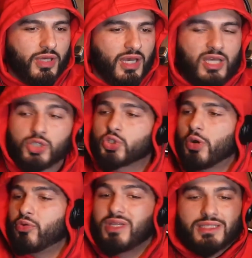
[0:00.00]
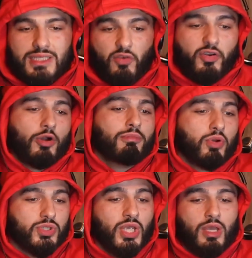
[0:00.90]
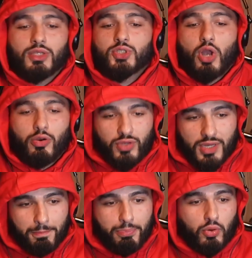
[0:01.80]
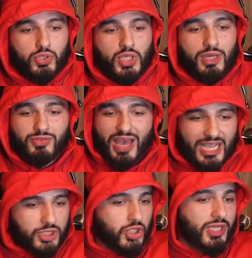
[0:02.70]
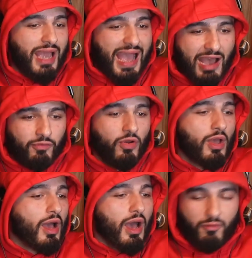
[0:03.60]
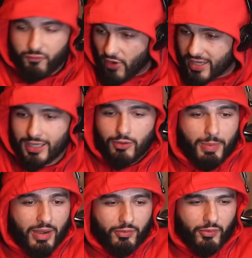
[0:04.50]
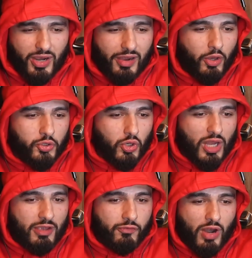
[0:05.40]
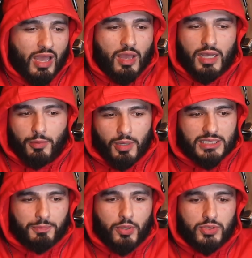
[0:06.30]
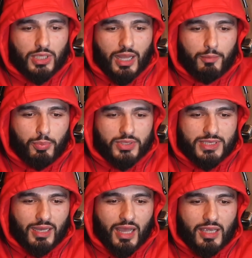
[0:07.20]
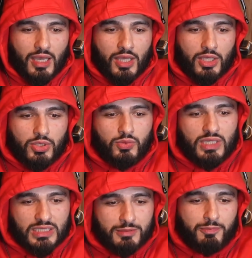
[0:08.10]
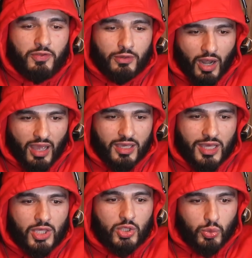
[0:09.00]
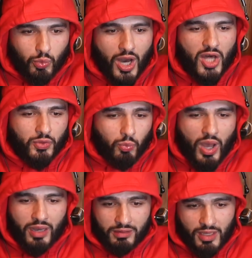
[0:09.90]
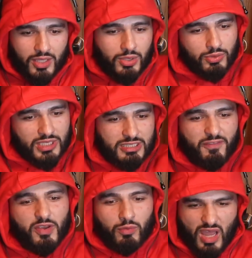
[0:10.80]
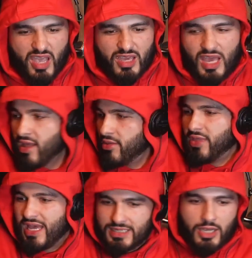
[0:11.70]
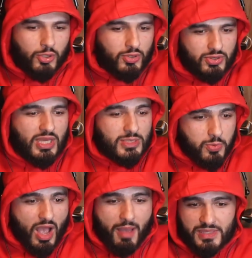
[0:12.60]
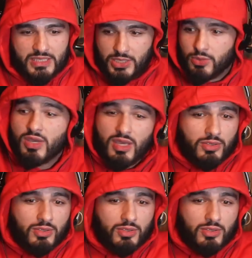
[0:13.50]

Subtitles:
Yeah, stop reading self-help books and start reading books that actually have a fucking bearing on your life, right? As opposed to like books that are like, you need to feel like you are the one. You need to feel like that good things will happen to you.